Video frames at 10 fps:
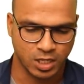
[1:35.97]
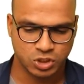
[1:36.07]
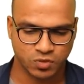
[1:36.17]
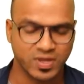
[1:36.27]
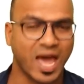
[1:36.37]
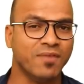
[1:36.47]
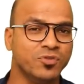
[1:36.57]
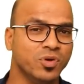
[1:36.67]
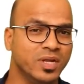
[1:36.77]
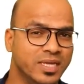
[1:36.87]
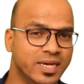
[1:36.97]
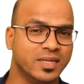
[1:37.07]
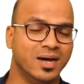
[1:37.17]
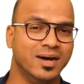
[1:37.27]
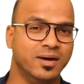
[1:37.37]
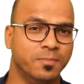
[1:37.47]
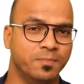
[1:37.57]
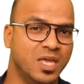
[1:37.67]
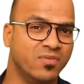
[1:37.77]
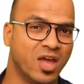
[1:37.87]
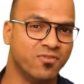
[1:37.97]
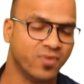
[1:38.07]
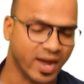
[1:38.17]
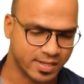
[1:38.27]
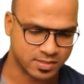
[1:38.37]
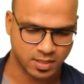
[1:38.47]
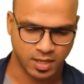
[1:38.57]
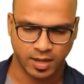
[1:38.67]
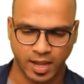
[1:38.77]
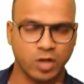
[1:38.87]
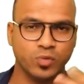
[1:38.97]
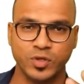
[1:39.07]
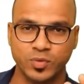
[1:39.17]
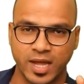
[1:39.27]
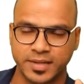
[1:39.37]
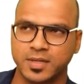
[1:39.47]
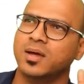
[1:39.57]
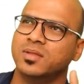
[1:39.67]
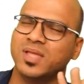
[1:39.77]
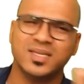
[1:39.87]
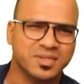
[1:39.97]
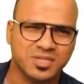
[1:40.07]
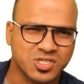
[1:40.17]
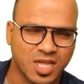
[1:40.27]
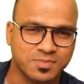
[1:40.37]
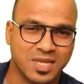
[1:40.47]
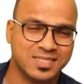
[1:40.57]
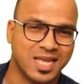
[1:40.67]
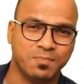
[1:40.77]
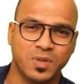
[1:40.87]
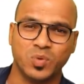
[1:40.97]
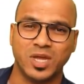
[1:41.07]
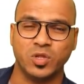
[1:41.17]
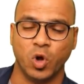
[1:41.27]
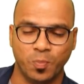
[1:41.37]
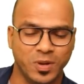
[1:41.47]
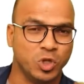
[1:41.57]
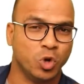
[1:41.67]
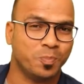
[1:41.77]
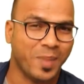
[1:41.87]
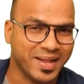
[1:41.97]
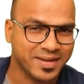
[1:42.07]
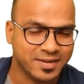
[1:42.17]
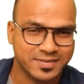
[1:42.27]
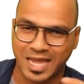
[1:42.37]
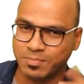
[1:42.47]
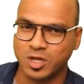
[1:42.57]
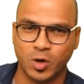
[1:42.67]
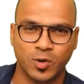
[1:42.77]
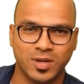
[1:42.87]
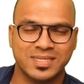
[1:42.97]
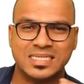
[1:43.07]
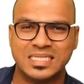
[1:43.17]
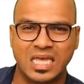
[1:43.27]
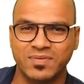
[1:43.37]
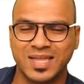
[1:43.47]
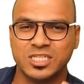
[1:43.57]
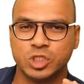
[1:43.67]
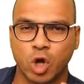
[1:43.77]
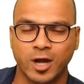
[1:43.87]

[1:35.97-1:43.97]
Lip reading: So we have to create py files. How do we do that? There are certain steps. Example, you can open Notepad, type the code, save it as